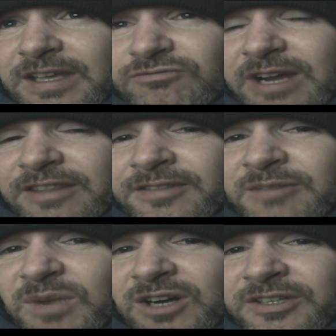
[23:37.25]
and rather
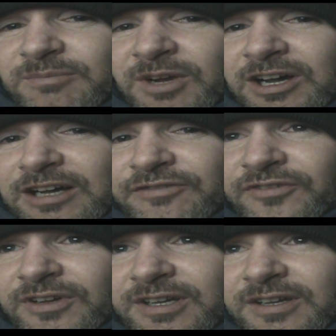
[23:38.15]
than mark them
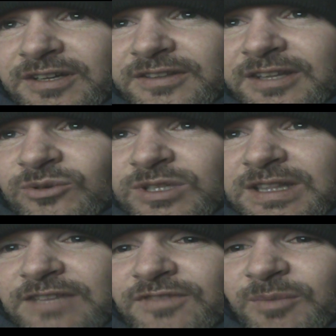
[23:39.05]
off, they would
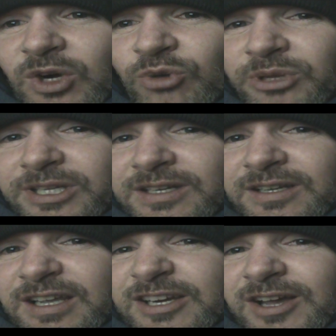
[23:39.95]
leave them open
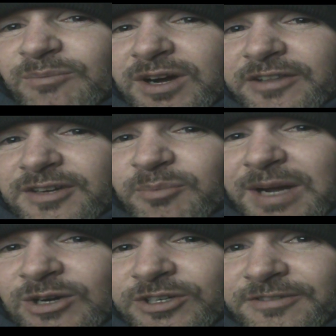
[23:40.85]
and not bother to
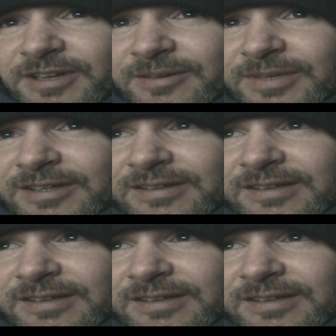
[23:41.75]
powder them.